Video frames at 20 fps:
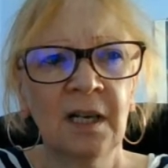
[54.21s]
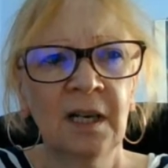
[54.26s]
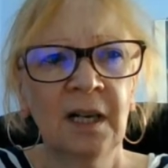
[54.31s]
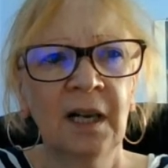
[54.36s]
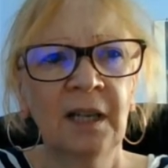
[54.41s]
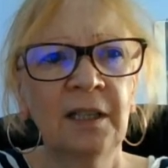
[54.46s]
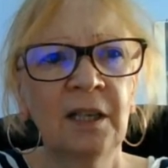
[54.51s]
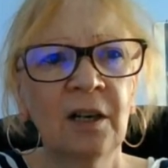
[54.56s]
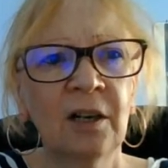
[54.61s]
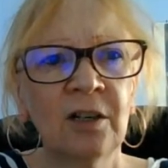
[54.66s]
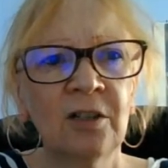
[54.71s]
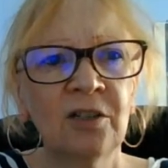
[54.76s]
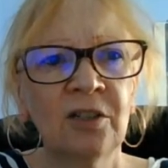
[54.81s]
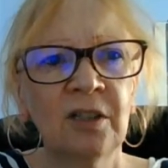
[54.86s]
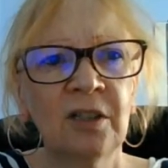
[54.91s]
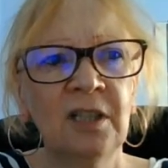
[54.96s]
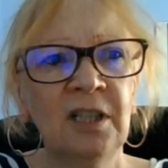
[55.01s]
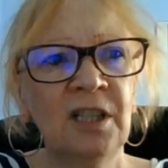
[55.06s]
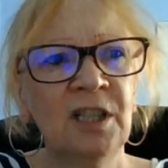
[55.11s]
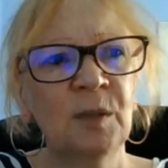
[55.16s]
and the
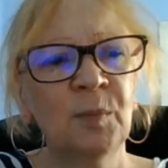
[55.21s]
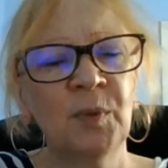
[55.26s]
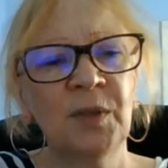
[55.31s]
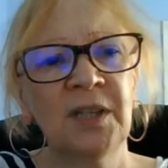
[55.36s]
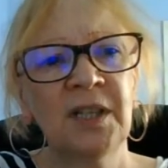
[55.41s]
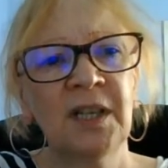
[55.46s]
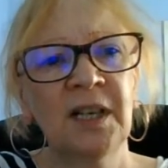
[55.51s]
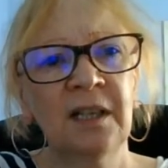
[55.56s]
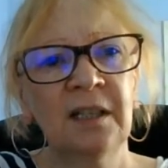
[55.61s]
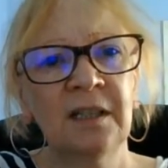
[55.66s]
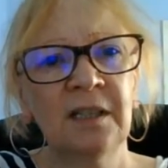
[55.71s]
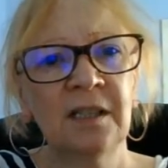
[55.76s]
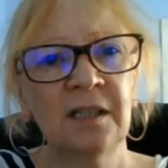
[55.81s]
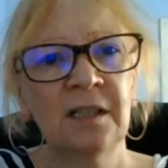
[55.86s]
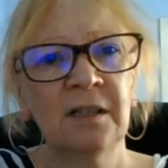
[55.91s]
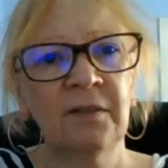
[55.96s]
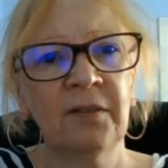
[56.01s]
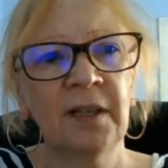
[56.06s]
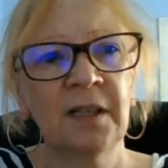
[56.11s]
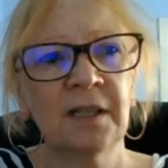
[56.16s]
urgent need to protect these
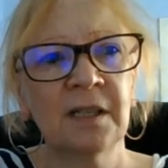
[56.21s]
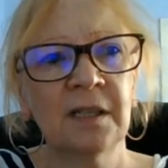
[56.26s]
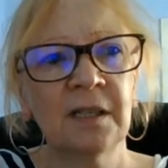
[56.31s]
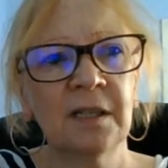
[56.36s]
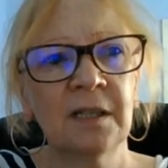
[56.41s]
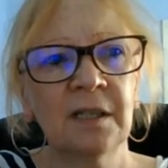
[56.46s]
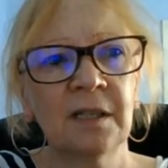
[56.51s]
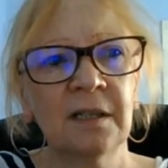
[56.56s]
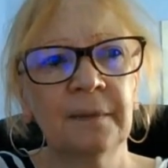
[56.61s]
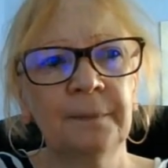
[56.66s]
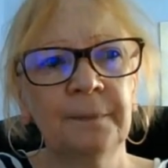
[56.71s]
defences.